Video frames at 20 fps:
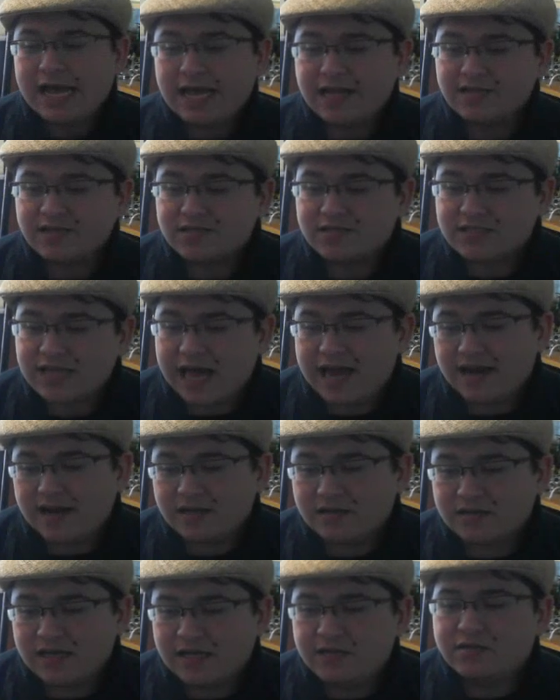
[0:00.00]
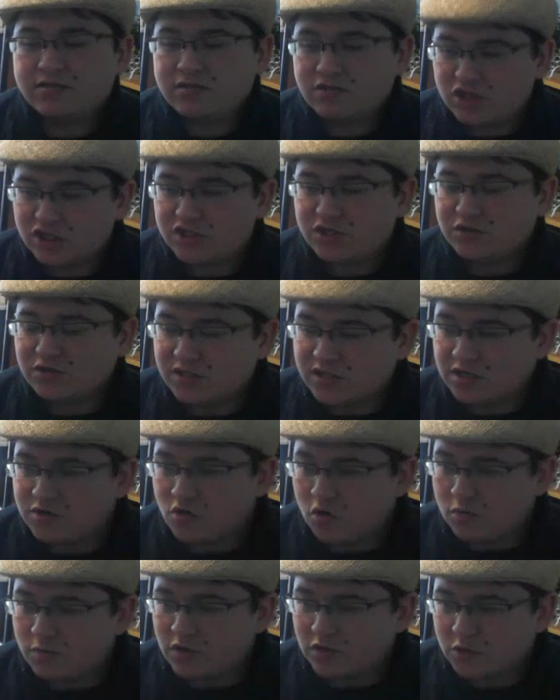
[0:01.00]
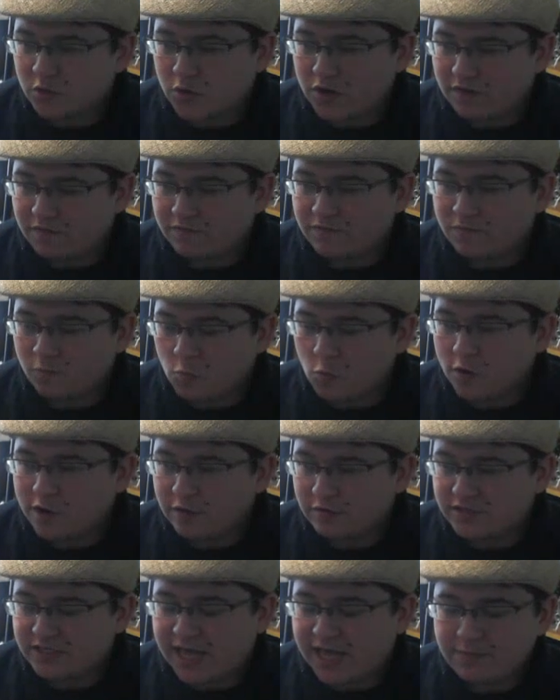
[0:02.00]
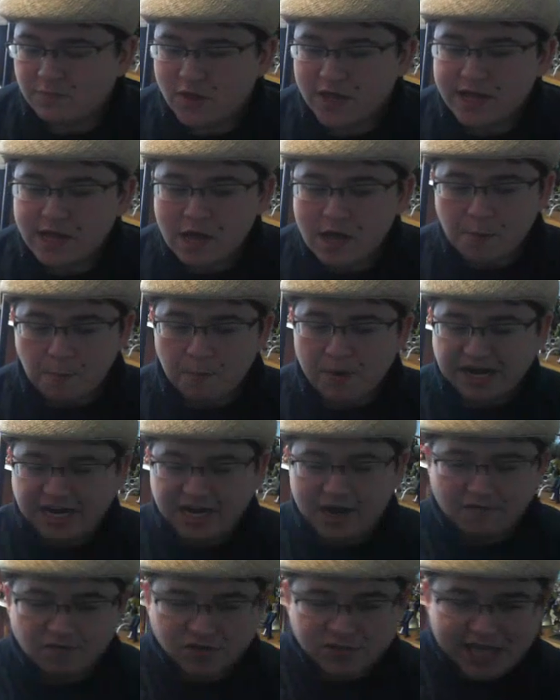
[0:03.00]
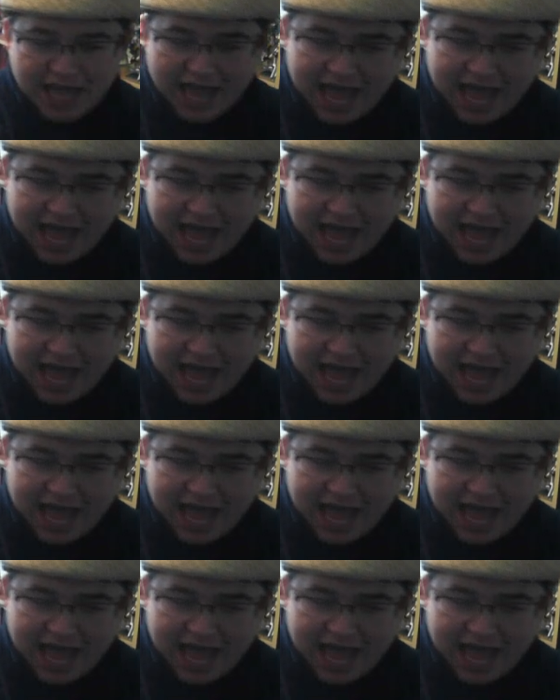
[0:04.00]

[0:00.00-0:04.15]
instead it it just used the normal sort of warriors gameplay but it covers